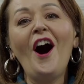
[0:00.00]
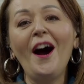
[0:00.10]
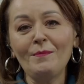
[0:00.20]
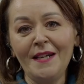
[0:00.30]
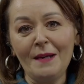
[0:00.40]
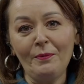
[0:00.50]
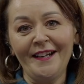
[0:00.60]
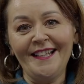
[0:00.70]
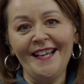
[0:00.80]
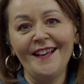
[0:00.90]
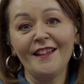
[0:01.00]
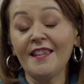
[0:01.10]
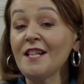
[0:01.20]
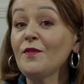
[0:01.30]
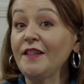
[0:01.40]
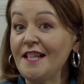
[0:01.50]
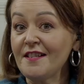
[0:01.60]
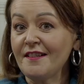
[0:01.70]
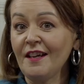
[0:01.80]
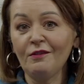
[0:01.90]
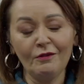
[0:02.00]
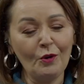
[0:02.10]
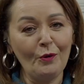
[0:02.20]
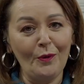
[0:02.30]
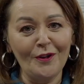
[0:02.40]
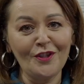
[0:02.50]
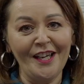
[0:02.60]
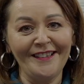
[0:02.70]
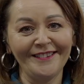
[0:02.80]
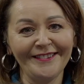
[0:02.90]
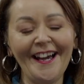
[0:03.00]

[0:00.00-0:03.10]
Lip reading: I'm Monique Bradley. Thanks for listening or watching.